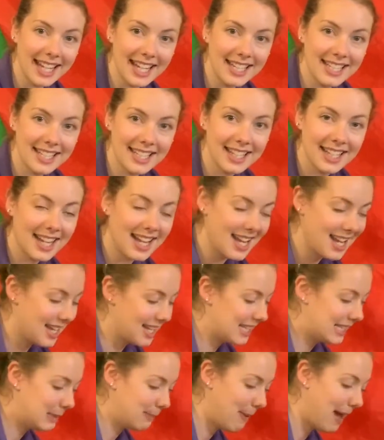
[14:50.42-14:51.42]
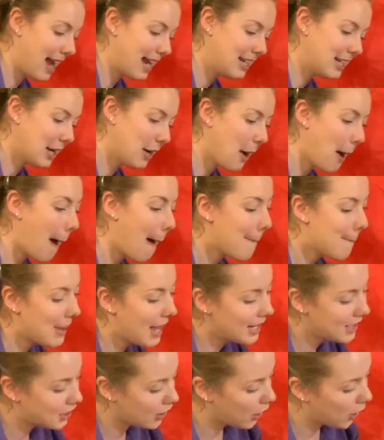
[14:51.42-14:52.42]
Now there's a spider on
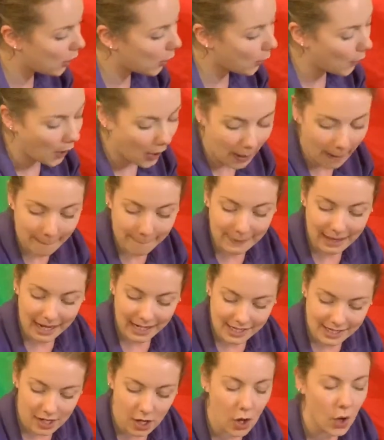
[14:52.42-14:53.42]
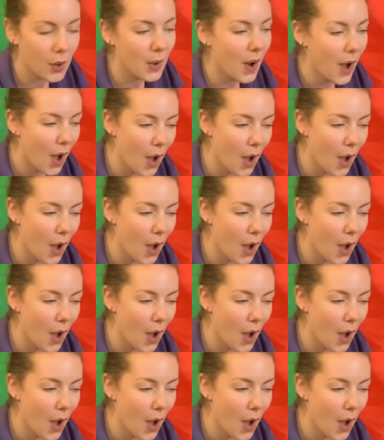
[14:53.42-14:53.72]
my toe, on my toe.